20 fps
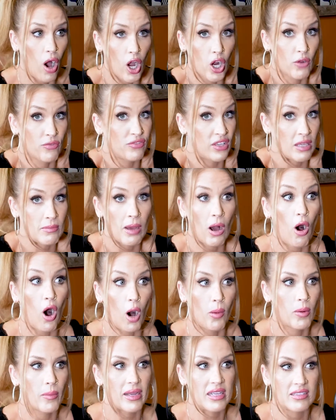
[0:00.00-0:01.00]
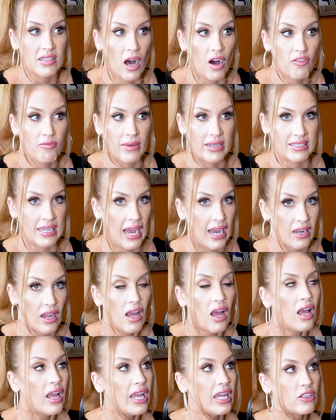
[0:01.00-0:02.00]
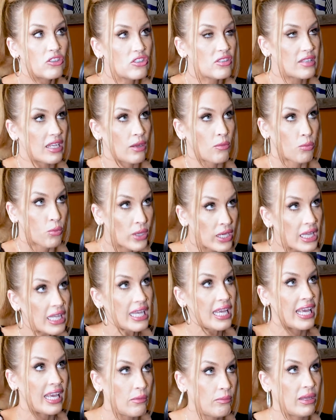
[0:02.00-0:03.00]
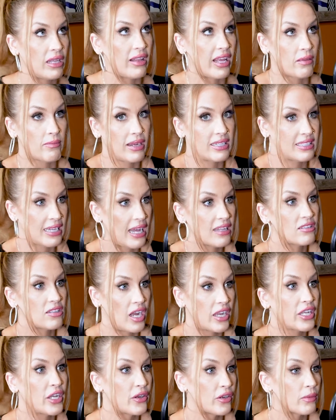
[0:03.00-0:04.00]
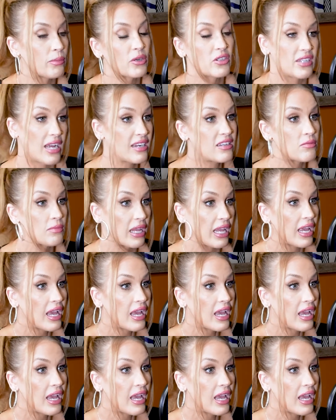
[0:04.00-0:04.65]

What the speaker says: a female all by myself. My dad, it really hit me like my dad's not here to protect me.